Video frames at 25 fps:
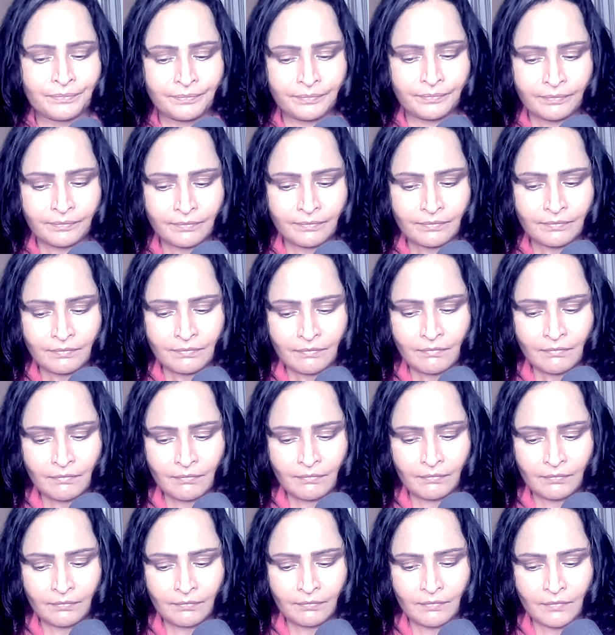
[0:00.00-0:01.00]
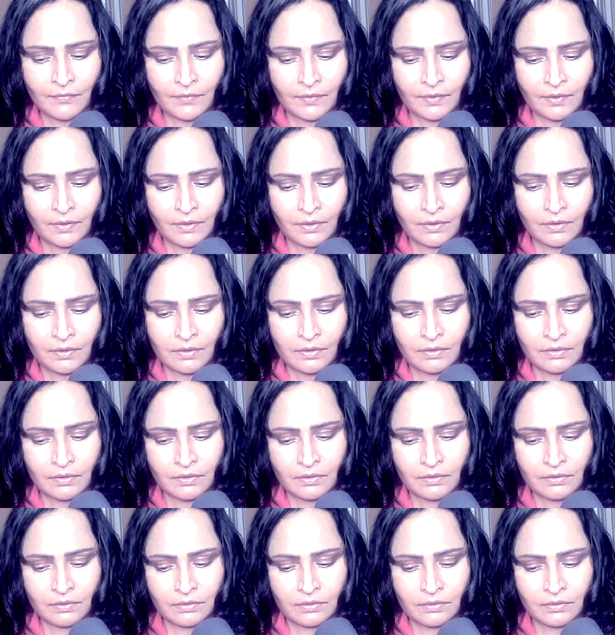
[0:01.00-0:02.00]

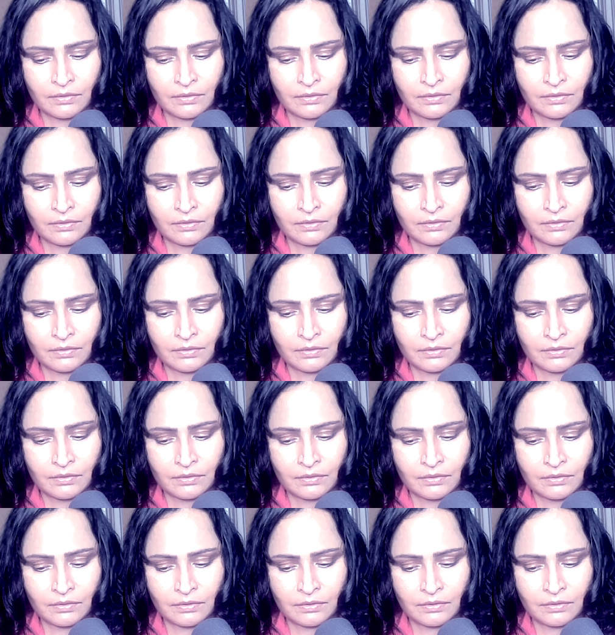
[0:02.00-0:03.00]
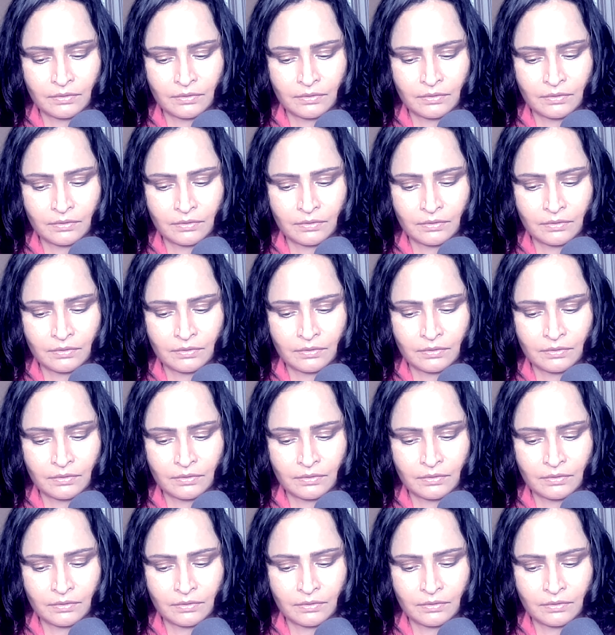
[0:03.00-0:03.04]
(no one is talking)